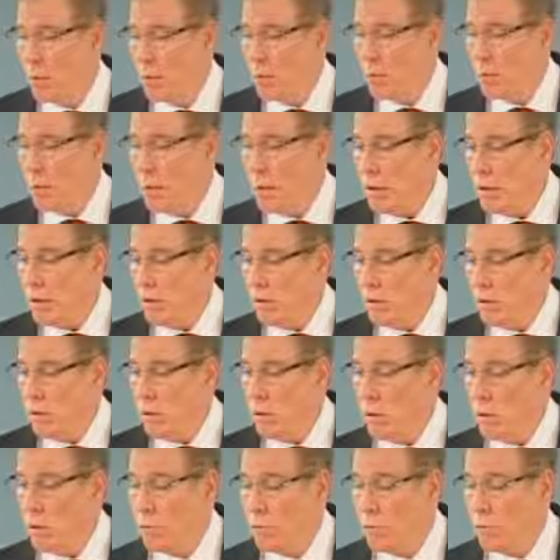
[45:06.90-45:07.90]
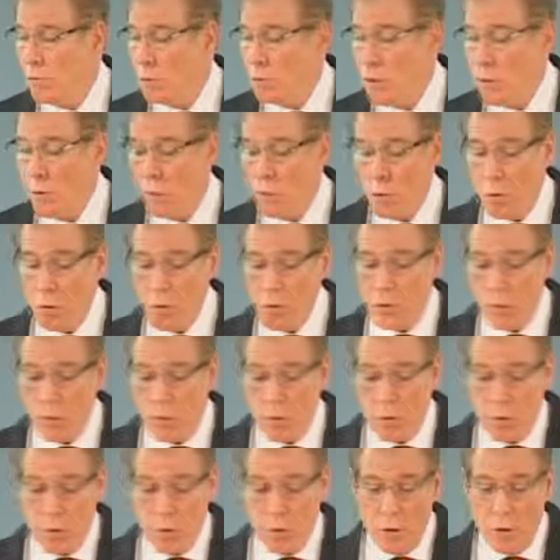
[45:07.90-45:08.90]
The two Greek words
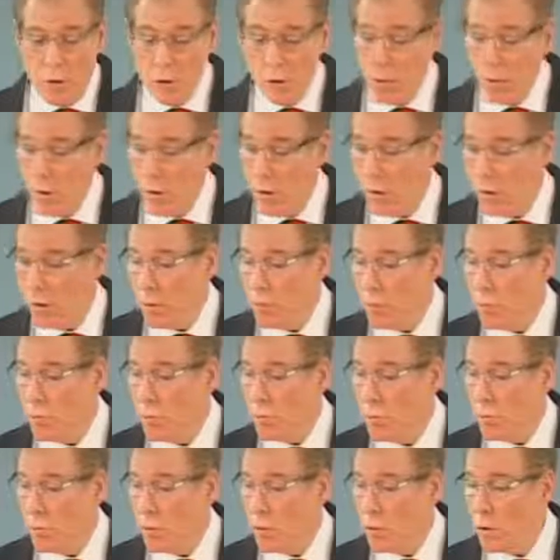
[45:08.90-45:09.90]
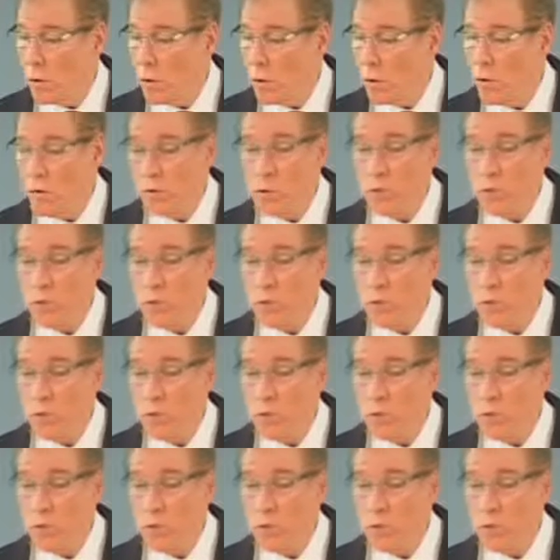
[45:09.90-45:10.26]
that are used here, the word